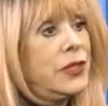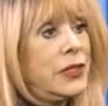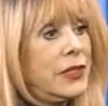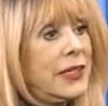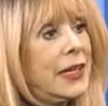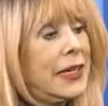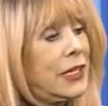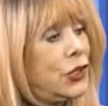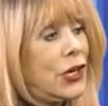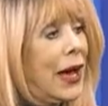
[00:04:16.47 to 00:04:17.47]
Lily
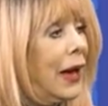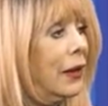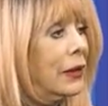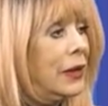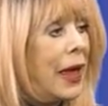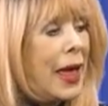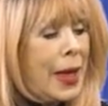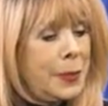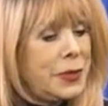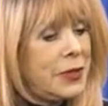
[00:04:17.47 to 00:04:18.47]
Chow, an
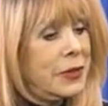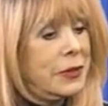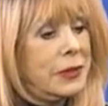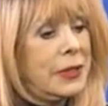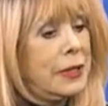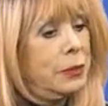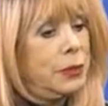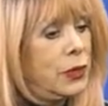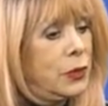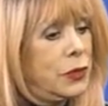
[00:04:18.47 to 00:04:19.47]
absolutely
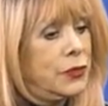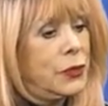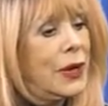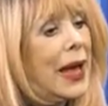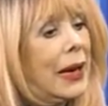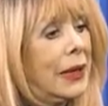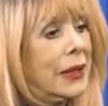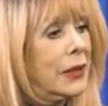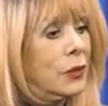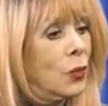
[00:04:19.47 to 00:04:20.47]
beautiful, elegant
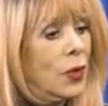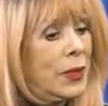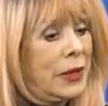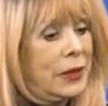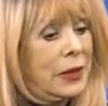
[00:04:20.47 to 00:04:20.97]
woman